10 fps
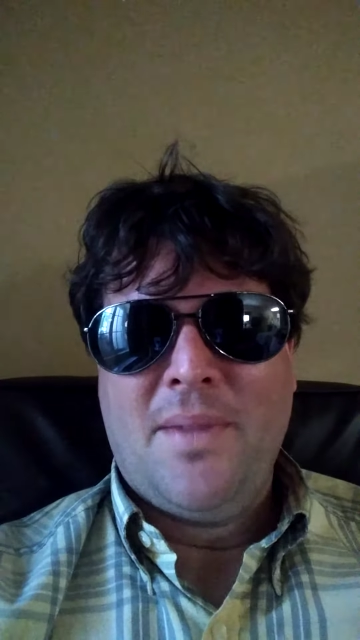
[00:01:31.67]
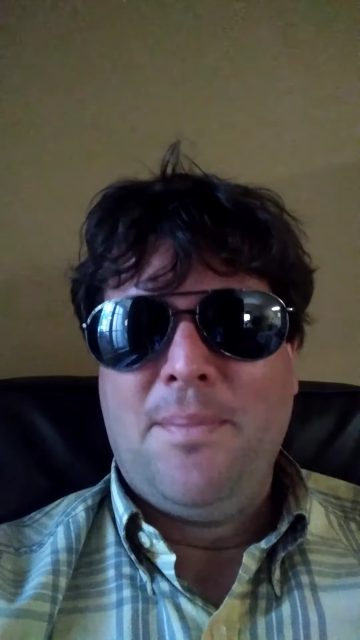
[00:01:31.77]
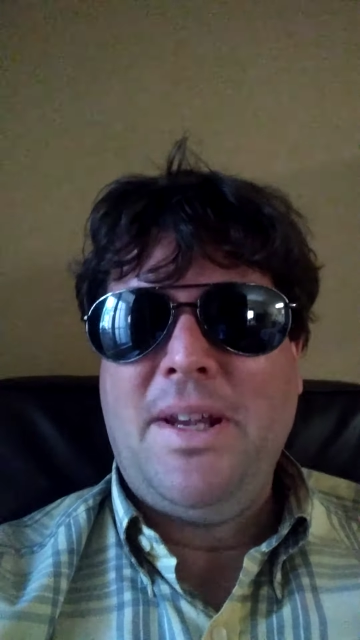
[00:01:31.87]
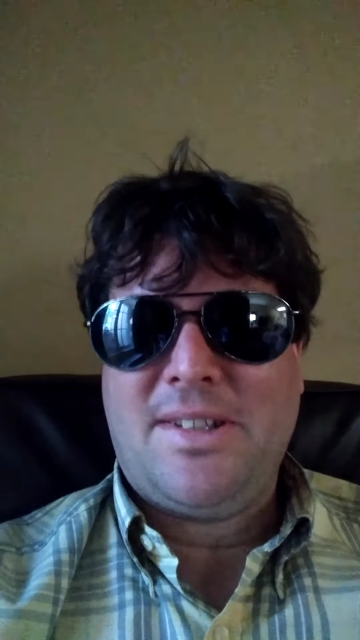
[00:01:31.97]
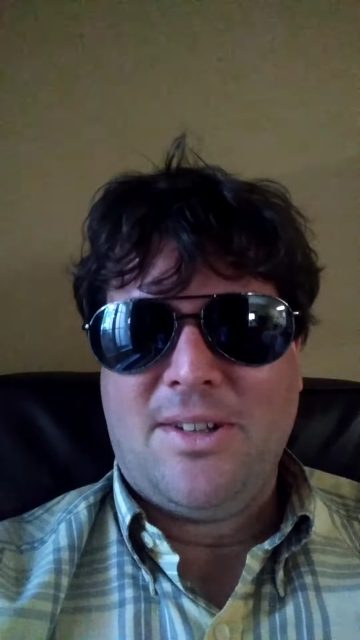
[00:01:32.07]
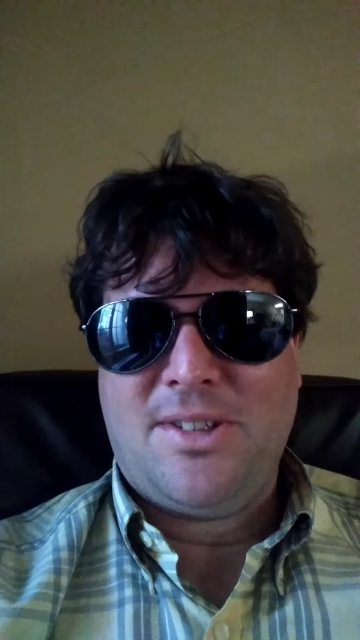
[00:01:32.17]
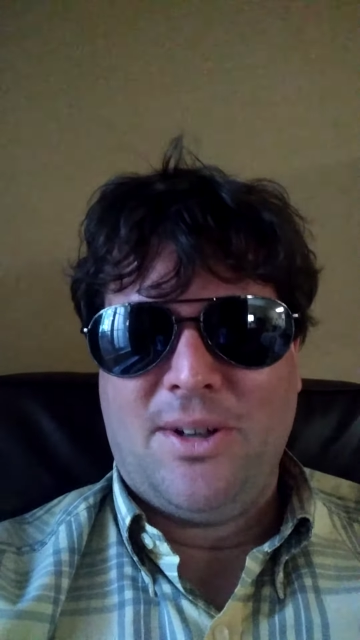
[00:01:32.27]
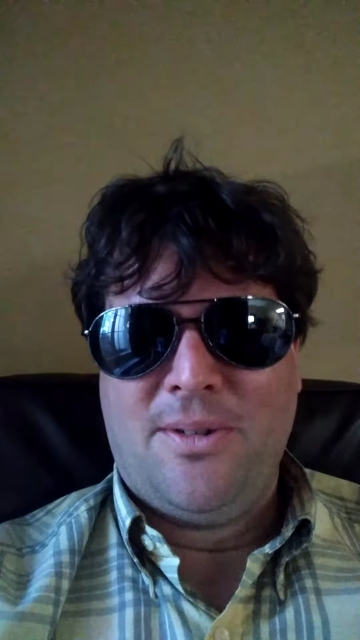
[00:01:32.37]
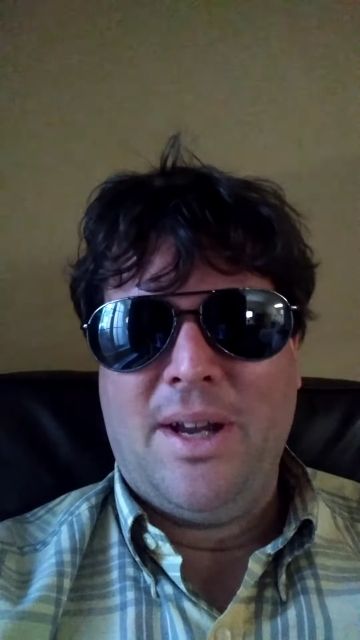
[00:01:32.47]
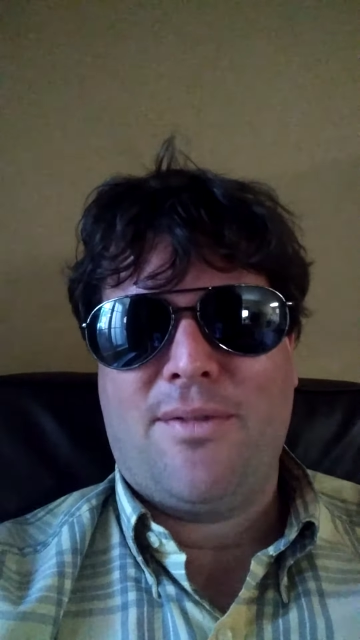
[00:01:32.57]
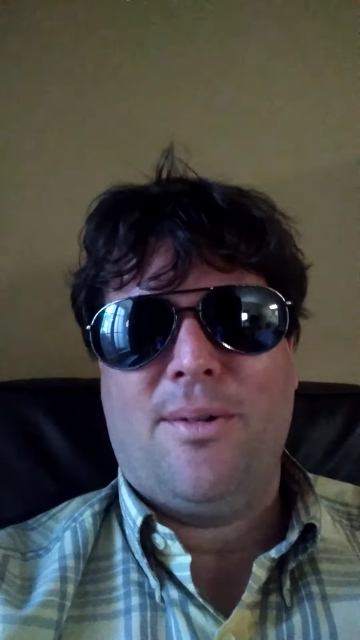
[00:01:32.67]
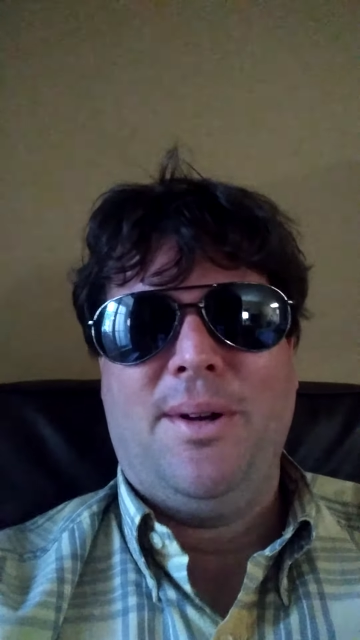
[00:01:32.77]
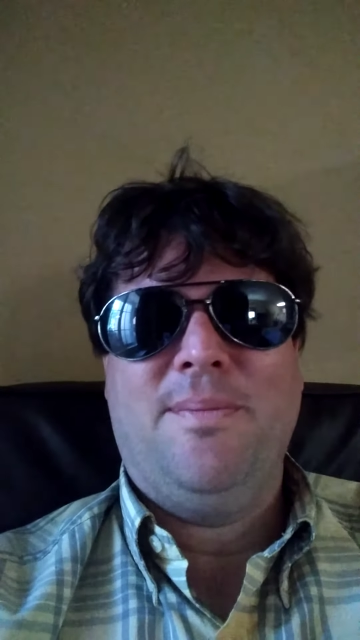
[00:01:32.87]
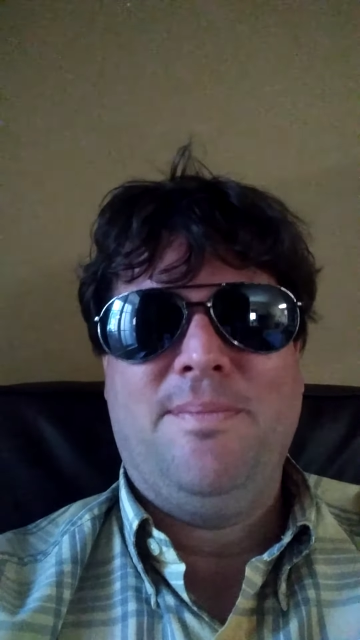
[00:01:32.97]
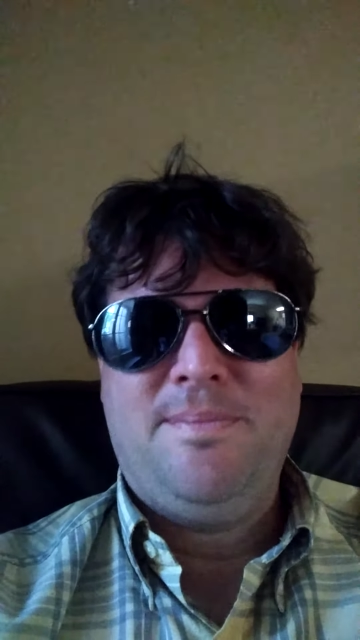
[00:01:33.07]
peace out to everyone.
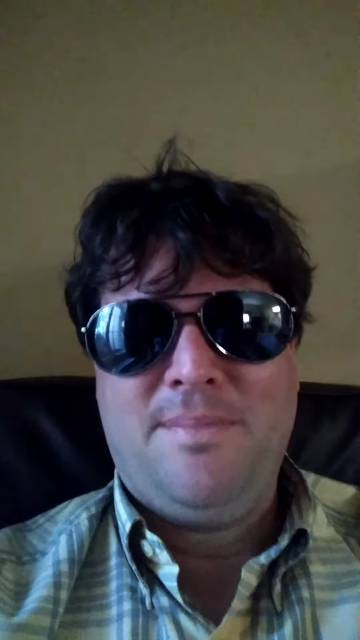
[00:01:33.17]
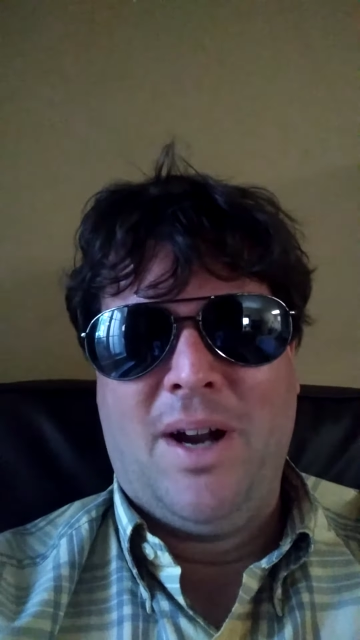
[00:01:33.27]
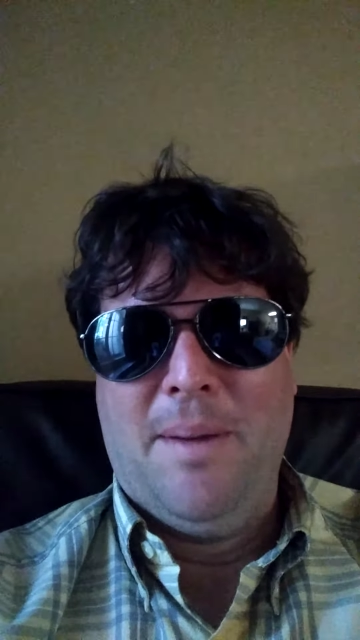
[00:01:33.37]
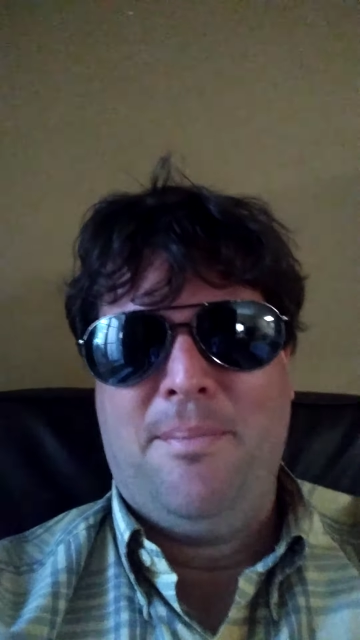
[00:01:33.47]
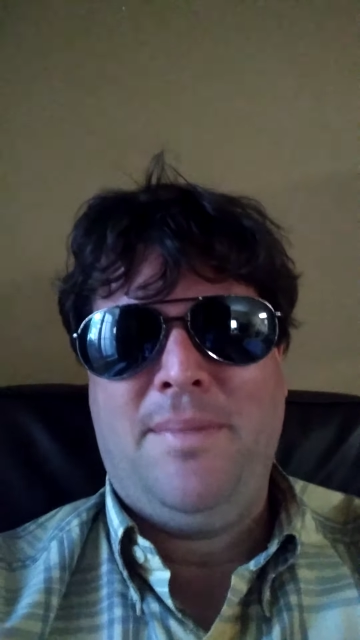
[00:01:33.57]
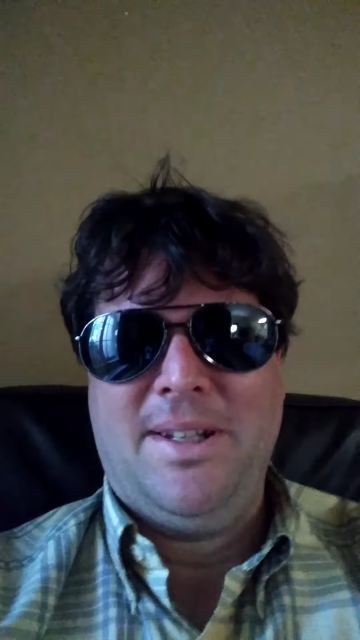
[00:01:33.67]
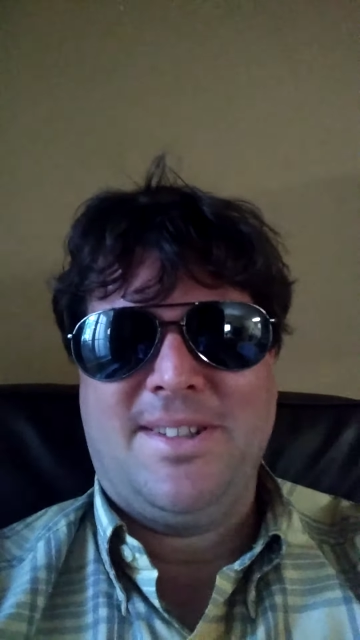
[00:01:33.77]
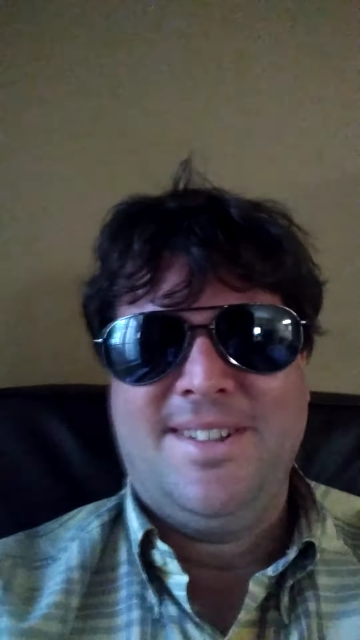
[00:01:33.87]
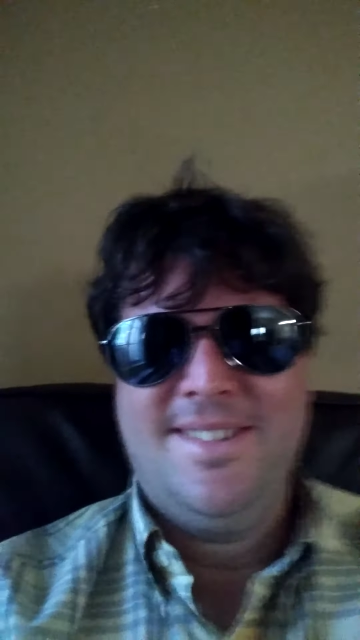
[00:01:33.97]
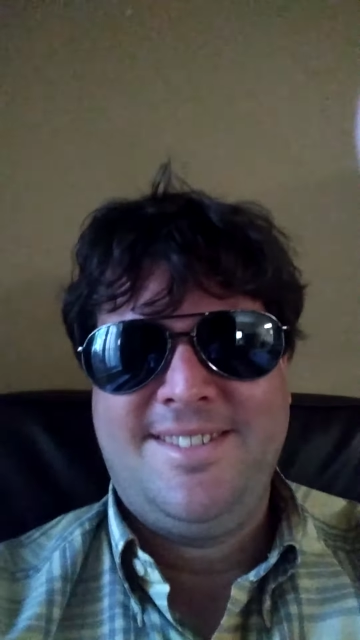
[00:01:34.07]
All right, peace.